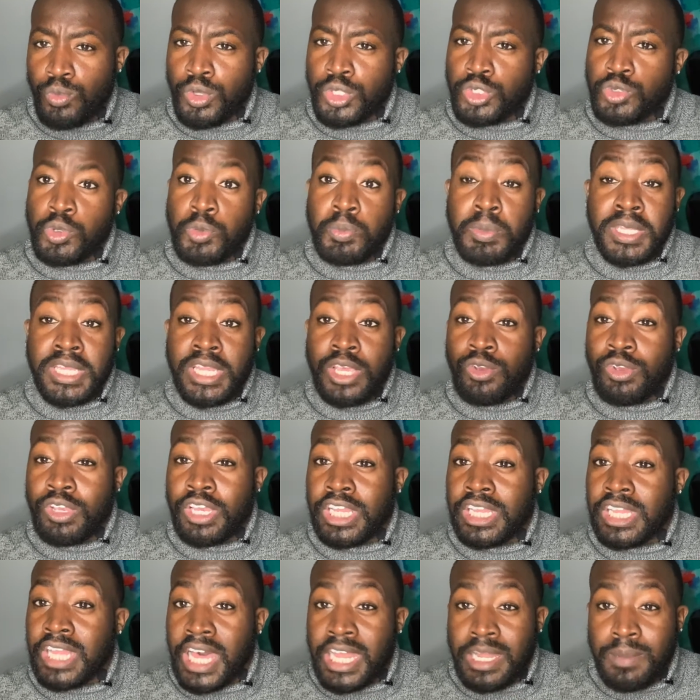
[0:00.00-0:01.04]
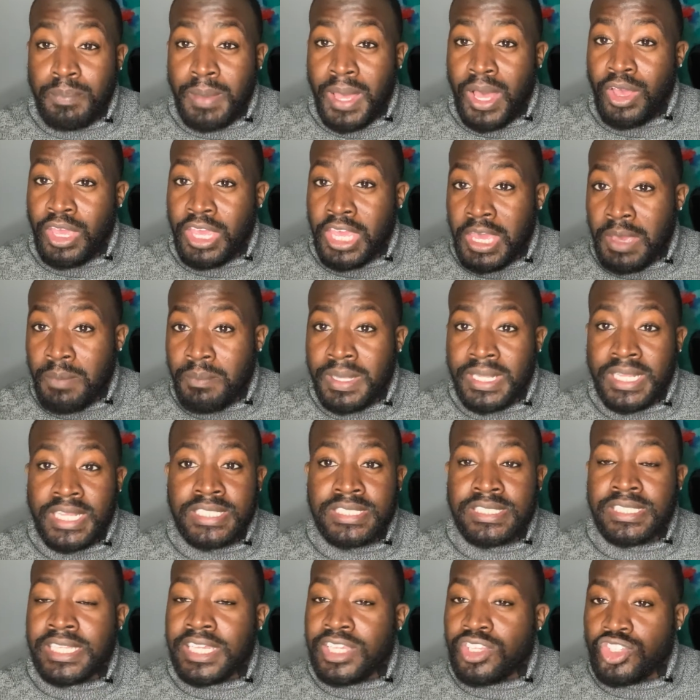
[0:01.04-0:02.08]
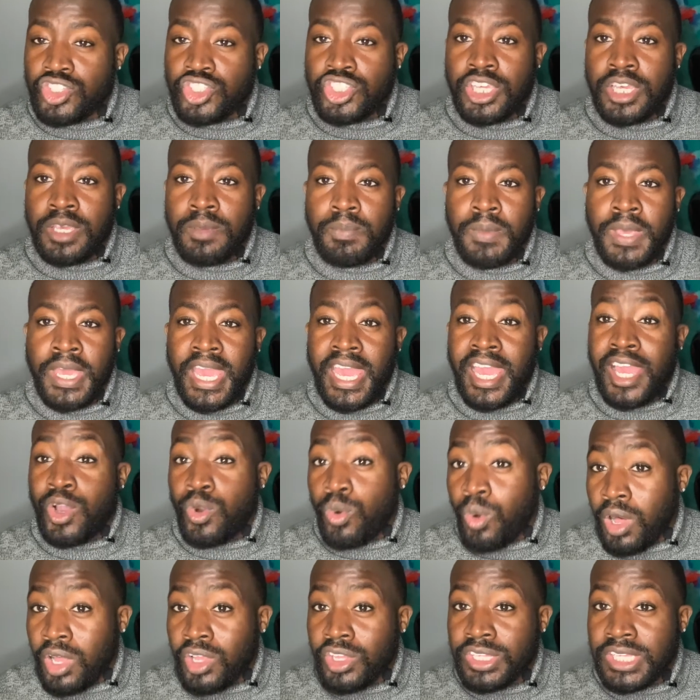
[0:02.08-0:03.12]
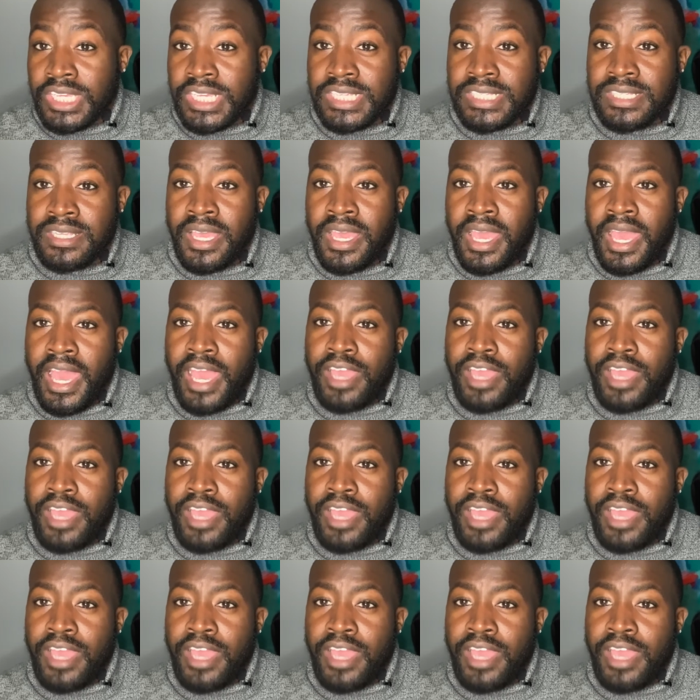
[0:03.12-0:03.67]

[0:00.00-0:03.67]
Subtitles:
which we've been hearing a lot about him and his leadership and qualities,